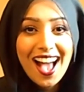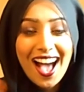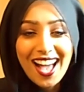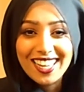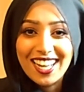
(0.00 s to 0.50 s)

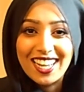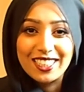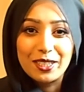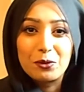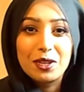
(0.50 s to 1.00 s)
Hi guys
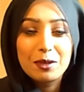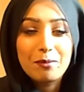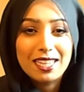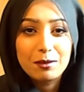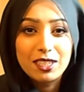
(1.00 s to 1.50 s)
and welcome
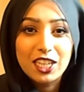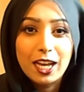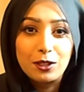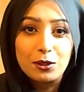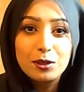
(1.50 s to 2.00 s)
back to my
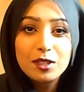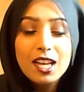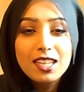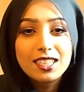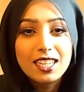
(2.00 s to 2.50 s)
channel.
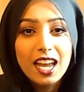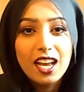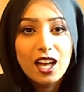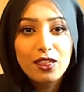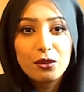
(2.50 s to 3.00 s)
Today
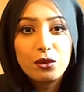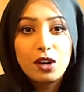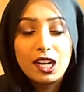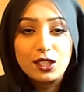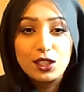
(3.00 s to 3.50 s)
I thought
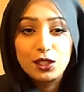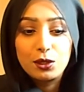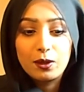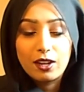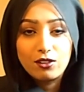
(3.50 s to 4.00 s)
I'd
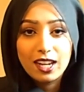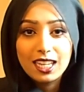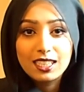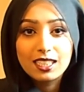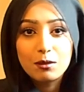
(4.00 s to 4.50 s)
do a
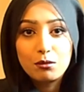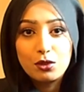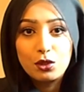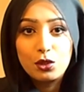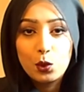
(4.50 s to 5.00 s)
really
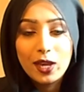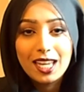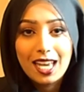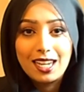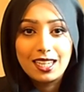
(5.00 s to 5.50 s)
simple,
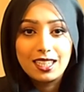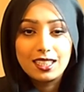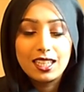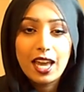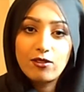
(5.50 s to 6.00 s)
quick and
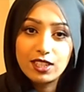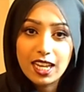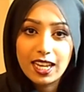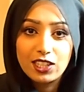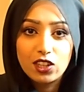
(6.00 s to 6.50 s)
easy everyday
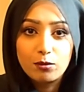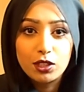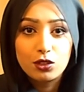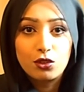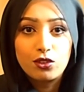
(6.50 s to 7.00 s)
hijab
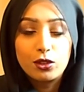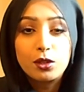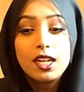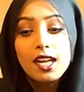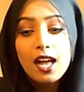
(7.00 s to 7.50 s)
tutorial.
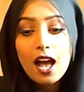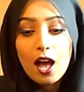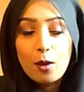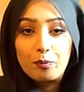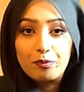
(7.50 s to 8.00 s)

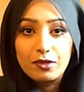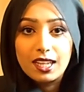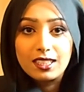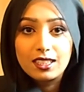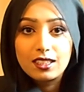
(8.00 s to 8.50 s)

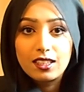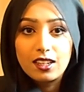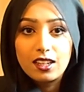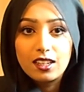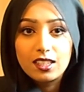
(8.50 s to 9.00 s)
It's
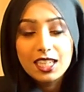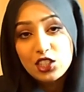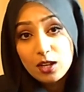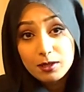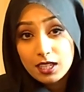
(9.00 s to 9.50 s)
the
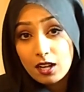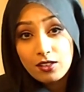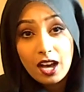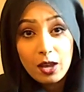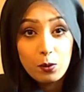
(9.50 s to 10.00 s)
hijab style
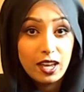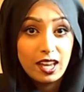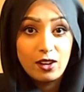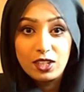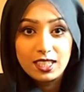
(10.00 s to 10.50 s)
that I wear
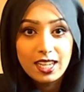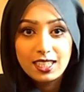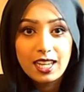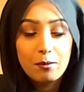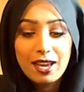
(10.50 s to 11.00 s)
on a
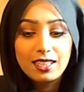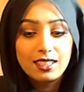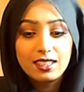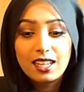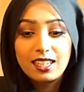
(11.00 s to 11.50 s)
day-to-day
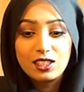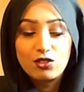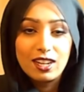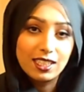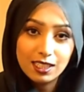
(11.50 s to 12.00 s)
basis and it's
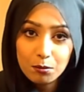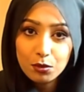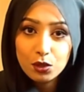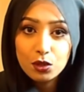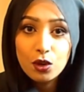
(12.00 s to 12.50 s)
really
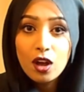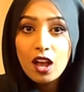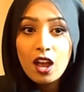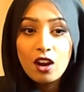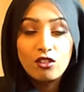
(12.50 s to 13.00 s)
simple,
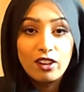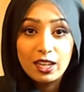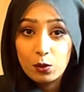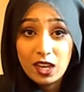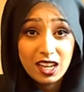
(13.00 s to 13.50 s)
really
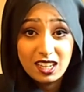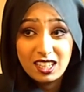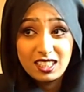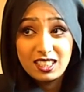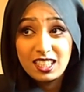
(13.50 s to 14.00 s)
quick and
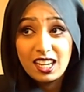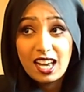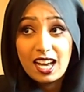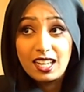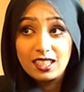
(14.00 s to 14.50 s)
easy,
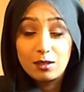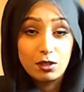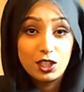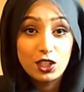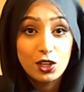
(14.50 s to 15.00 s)
and I'm going
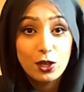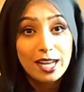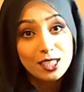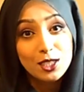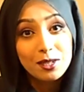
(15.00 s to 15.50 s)
to show you how
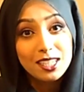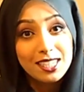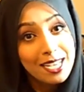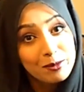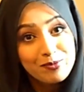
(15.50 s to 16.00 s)
to do it
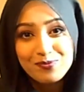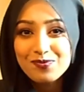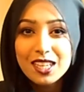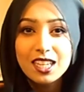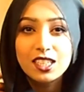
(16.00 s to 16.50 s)
now.
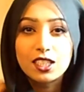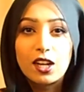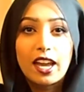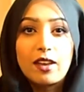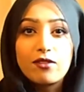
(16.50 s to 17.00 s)
So
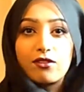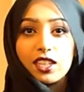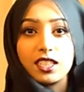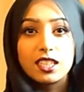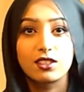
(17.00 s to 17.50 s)
okay,
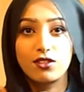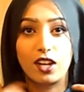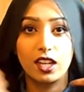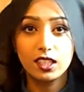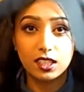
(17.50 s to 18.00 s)
first things
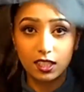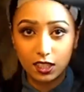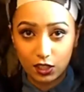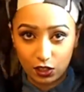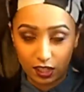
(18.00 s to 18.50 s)
first,
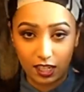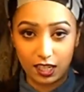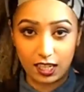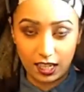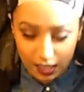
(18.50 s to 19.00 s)
you're going to
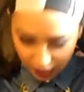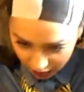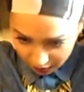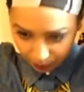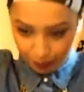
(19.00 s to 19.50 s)
need
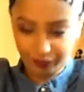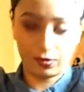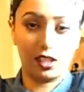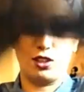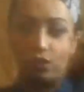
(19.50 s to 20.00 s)

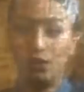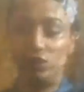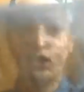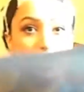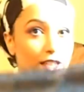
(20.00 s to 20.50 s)
your
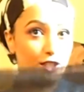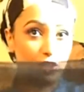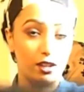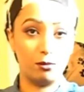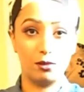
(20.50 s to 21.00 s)

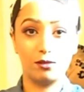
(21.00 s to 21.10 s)
hijab.